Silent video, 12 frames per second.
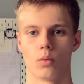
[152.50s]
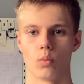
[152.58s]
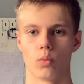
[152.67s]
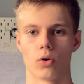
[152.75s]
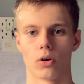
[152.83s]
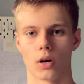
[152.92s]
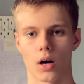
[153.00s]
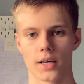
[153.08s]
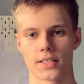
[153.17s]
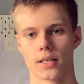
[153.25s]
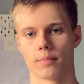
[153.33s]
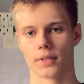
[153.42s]
What I
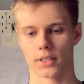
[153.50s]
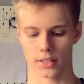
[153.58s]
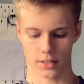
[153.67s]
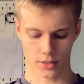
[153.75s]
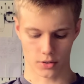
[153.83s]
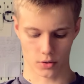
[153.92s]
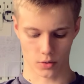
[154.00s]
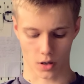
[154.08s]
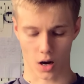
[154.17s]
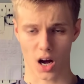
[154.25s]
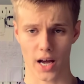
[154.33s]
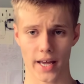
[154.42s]
typically do,
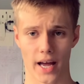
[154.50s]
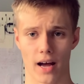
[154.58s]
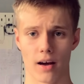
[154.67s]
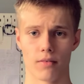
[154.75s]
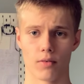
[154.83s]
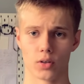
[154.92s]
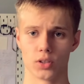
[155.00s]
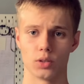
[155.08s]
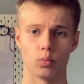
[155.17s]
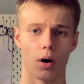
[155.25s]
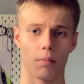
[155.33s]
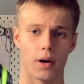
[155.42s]
I have only
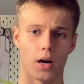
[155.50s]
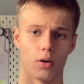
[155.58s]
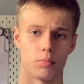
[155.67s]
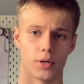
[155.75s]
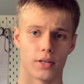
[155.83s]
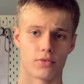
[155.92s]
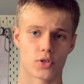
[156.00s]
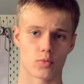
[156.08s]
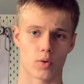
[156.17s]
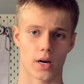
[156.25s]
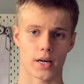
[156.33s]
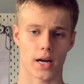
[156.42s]
one pair of briefs
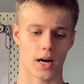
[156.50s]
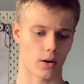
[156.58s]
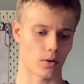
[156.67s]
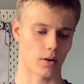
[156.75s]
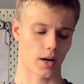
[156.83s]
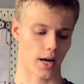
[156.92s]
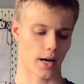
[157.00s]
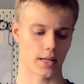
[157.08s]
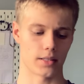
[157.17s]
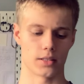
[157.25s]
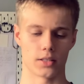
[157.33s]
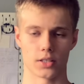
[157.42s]
right now
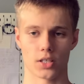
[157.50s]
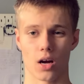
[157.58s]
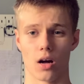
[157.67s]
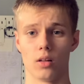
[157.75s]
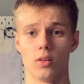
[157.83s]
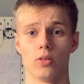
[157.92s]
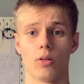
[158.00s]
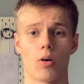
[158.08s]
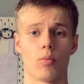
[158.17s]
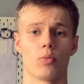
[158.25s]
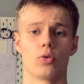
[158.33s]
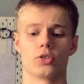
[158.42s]
and a
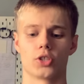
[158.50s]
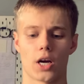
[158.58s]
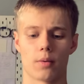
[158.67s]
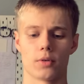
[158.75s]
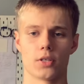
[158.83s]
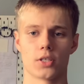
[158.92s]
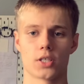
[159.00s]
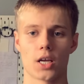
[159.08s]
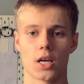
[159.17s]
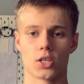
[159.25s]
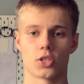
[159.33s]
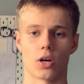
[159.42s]
lot more jammers,
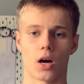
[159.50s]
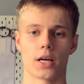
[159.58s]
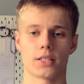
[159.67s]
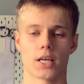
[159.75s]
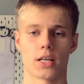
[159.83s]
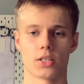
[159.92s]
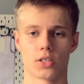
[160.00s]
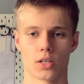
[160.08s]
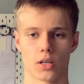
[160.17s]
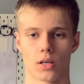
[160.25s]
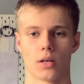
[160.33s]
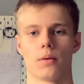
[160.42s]
so I tend
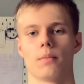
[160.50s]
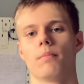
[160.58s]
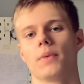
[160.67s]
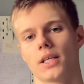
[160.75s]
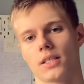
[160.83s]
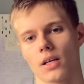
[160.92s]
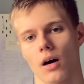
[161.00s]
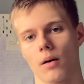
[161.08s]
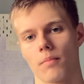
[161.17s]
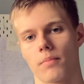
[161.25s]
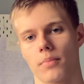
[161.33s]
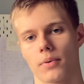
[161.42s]
to mix up